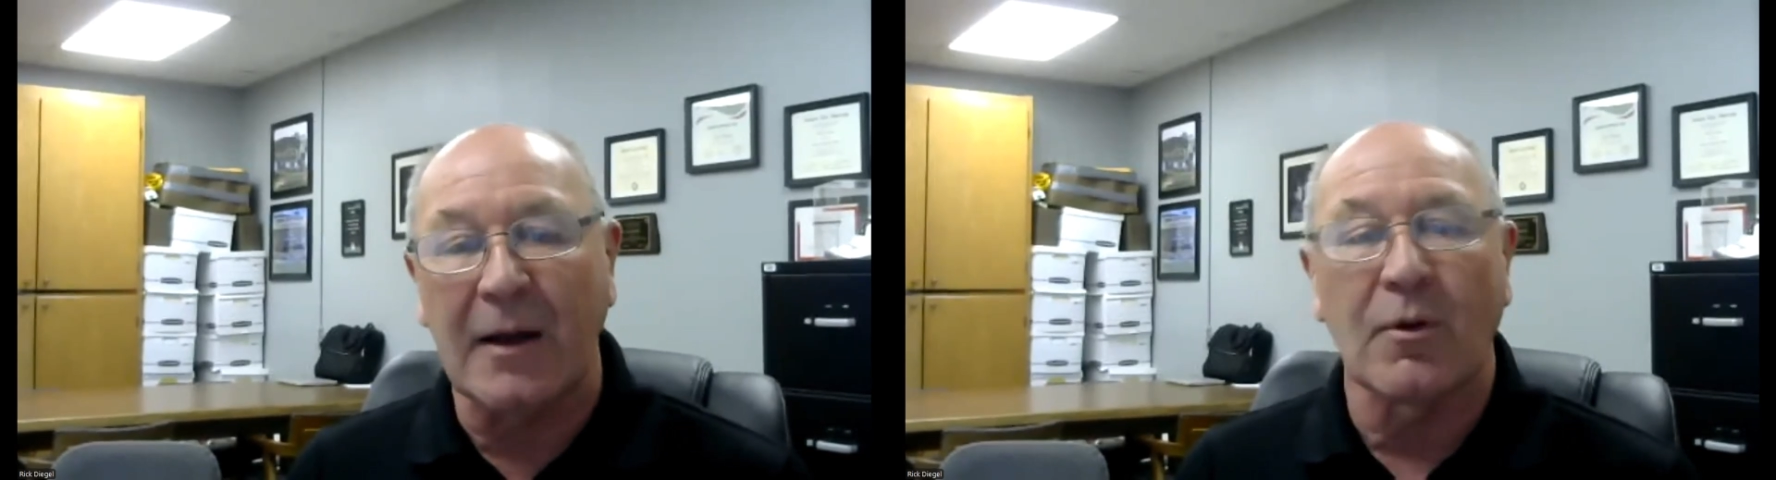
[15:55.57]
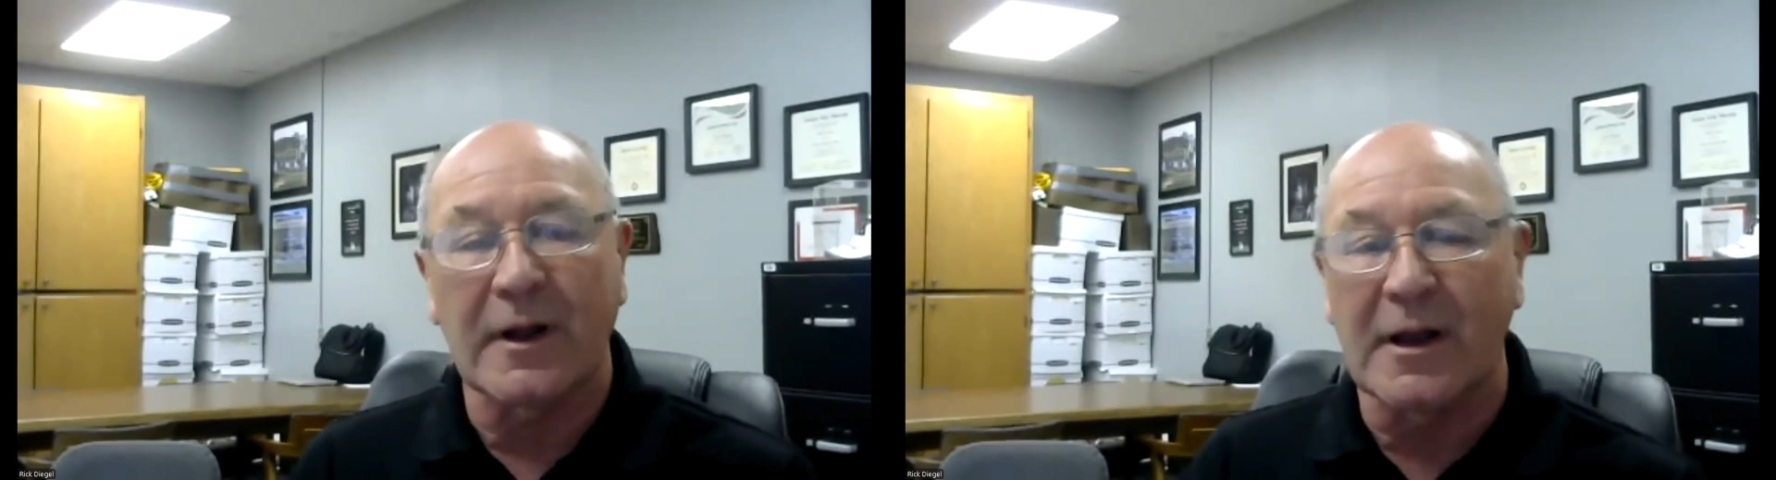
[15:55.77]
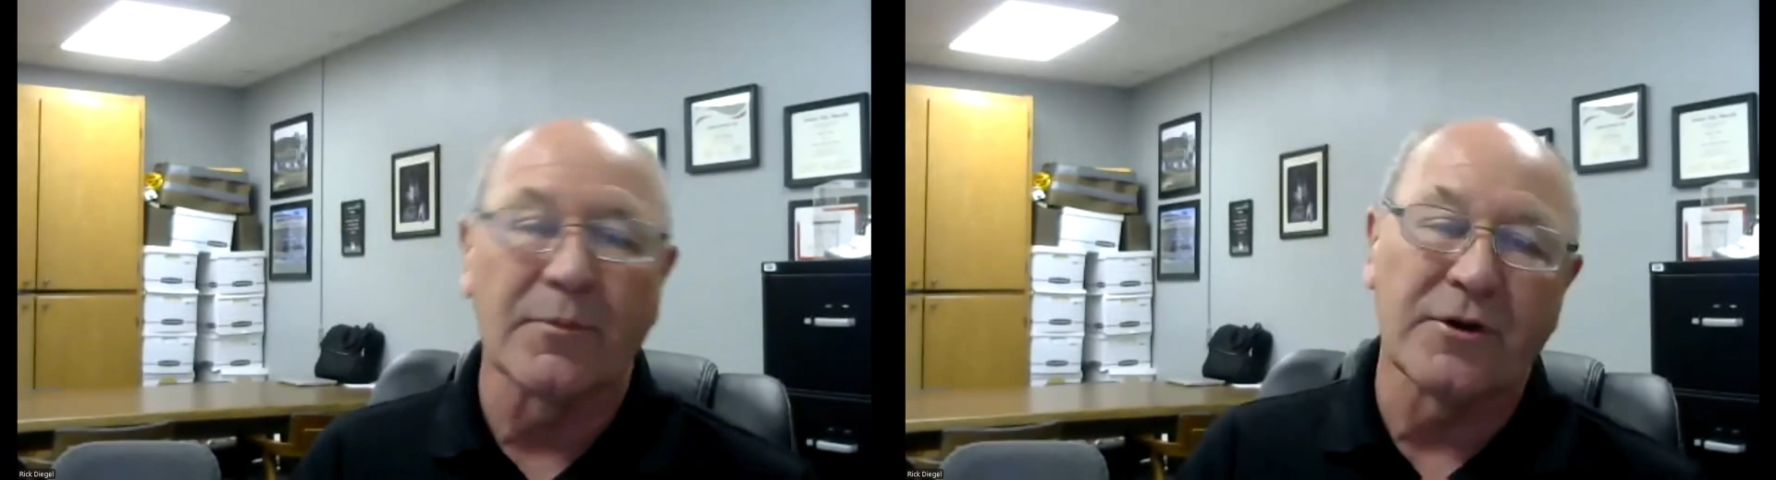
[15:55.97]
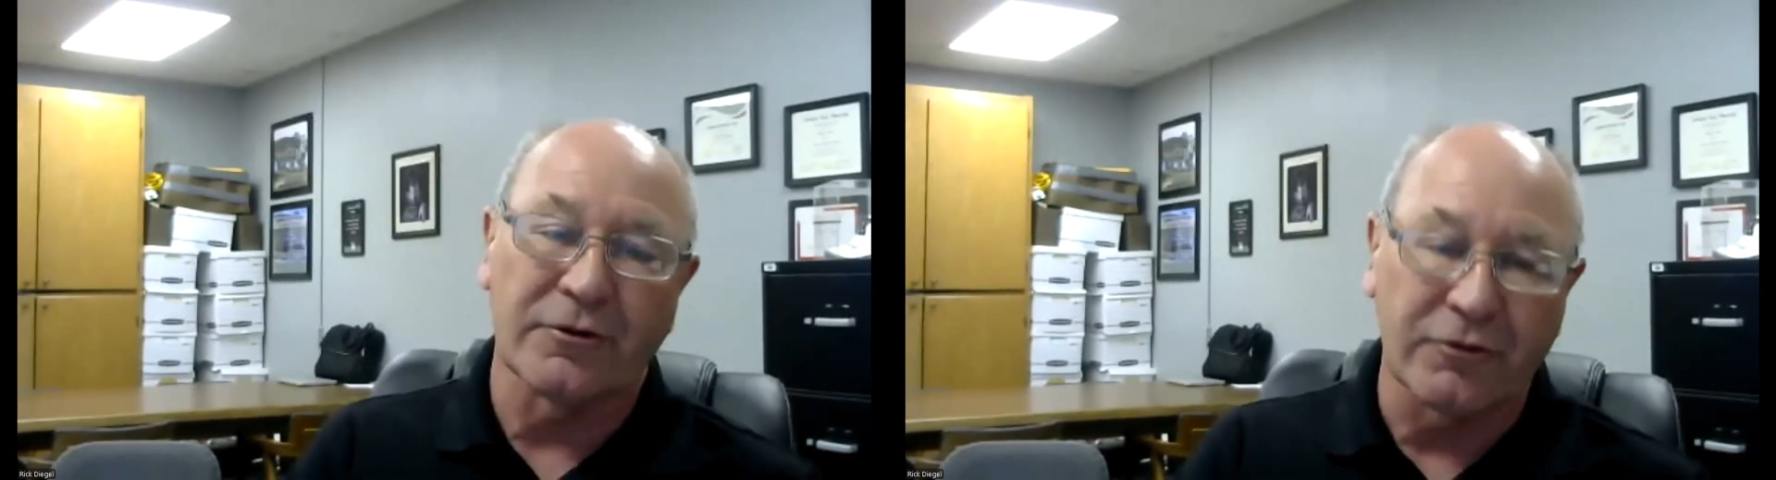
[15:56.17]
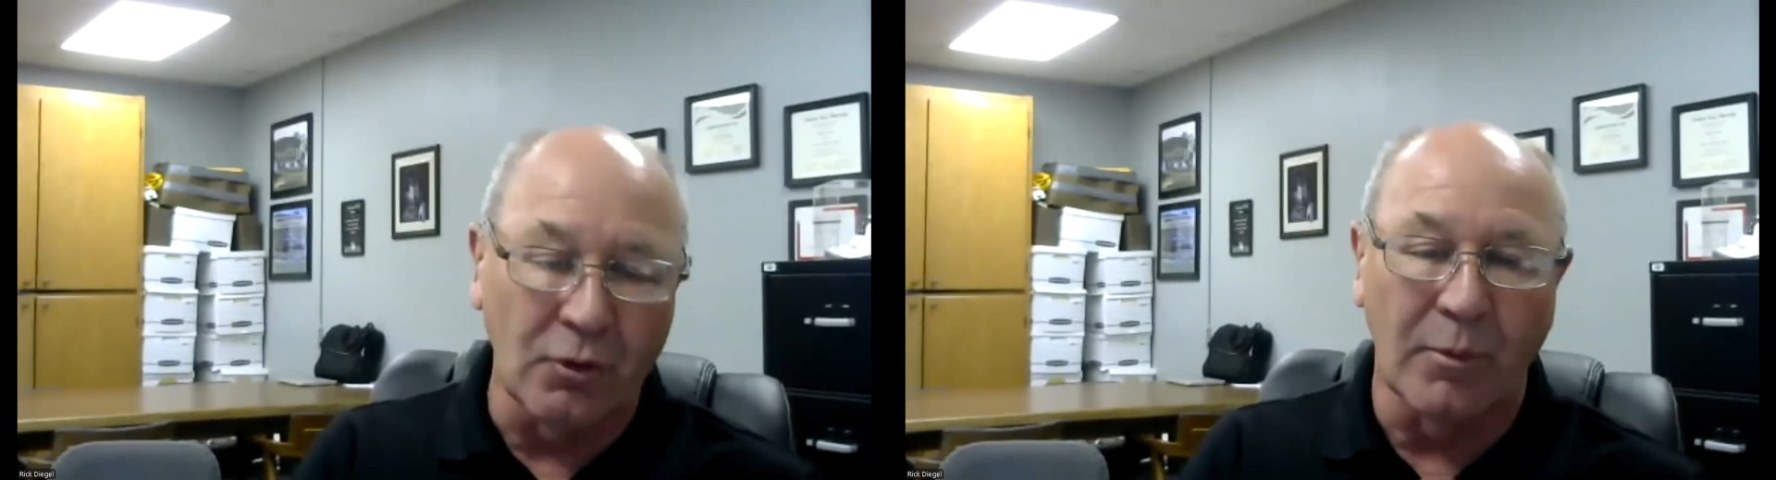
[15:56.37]
I want to come to your
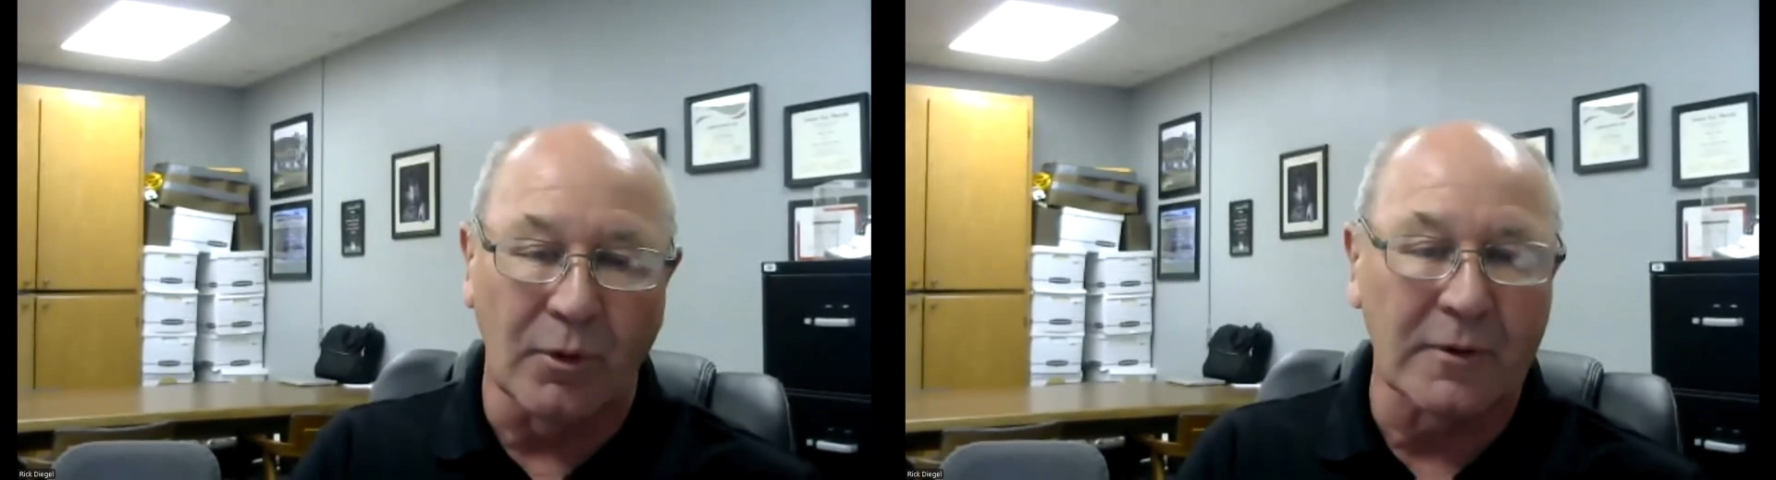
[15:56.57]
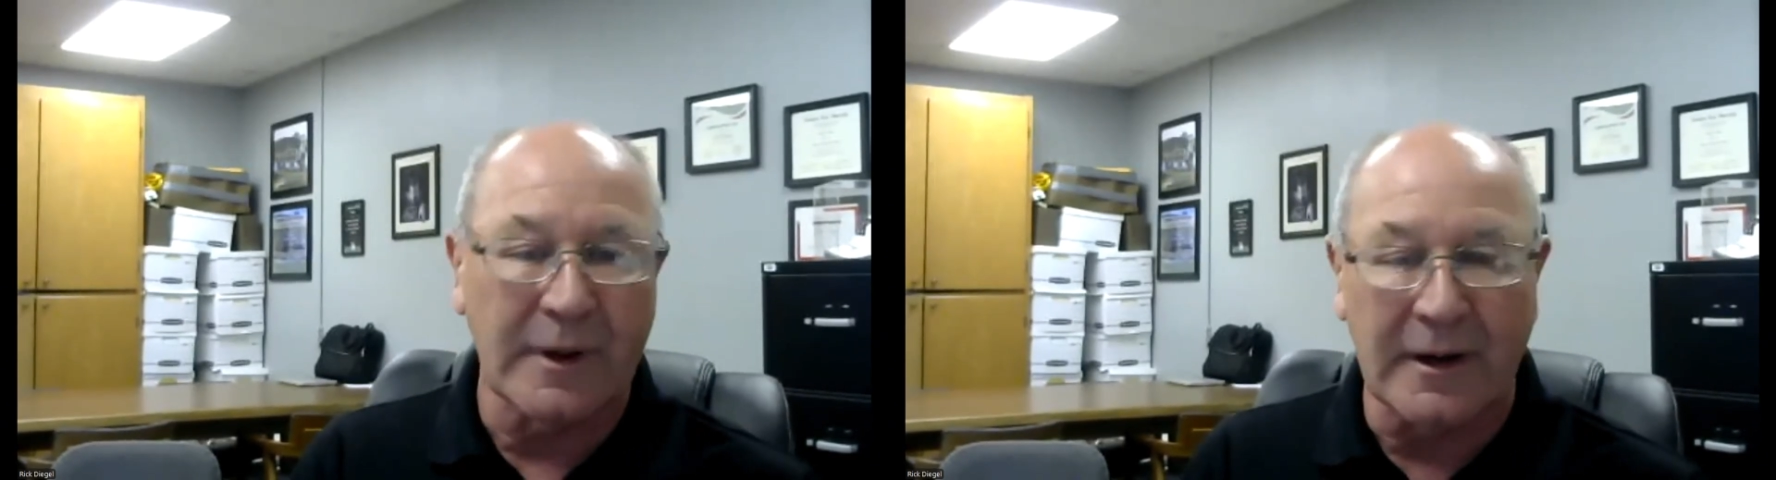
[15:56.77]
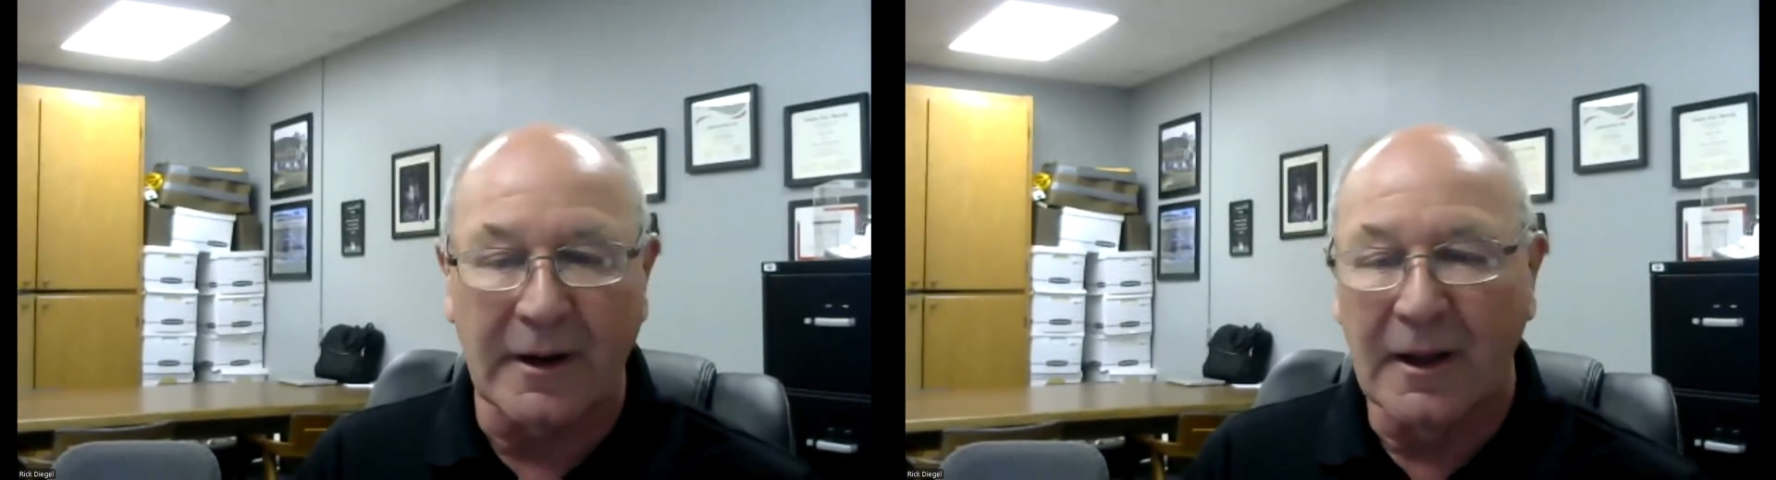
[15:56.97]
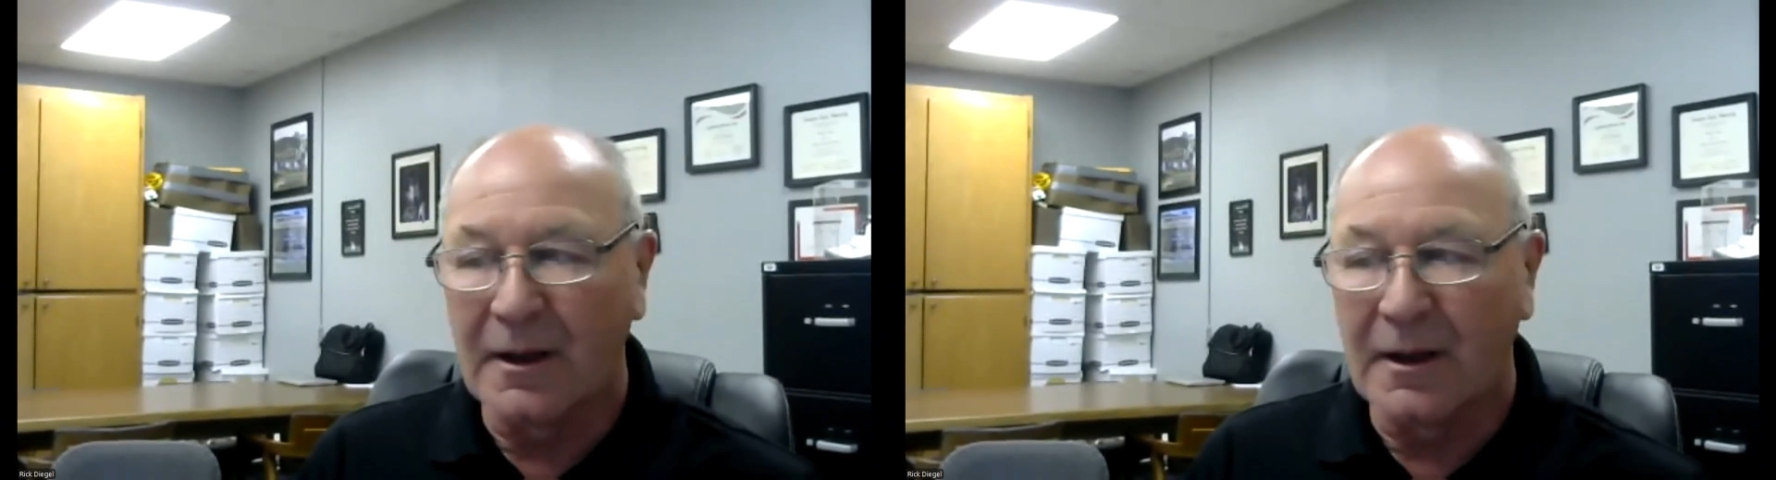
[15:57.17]
school board meeting.